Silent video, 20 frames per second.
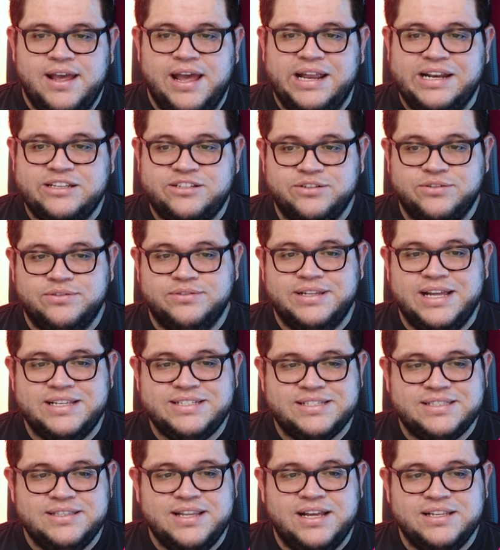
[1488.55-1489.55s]
And so
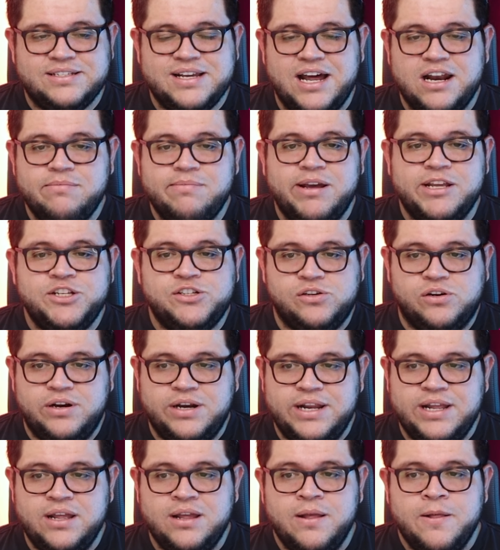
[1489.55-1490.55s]
that's kind of my
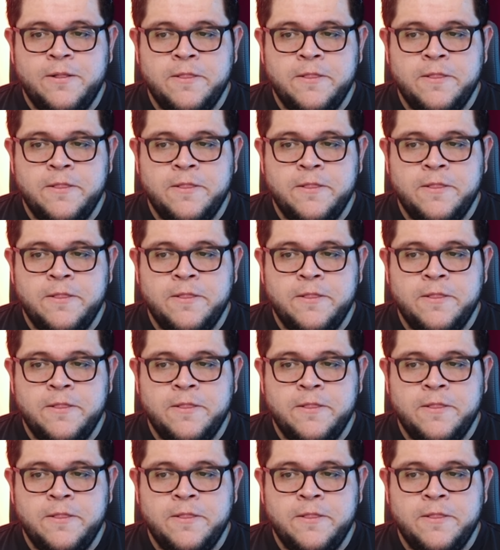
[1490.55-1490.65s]
journey.